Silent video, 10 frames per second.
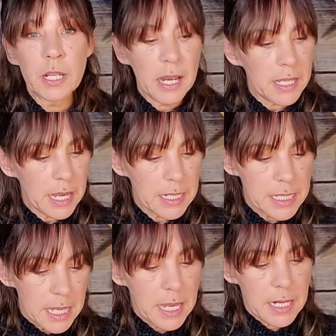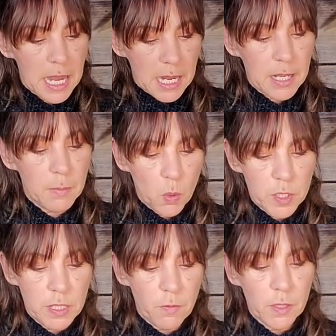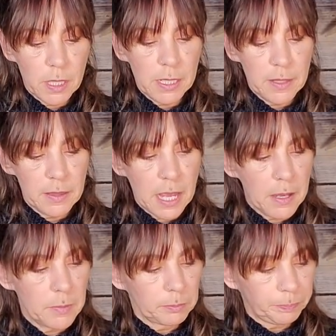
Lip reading: I can't say it any more differently than that.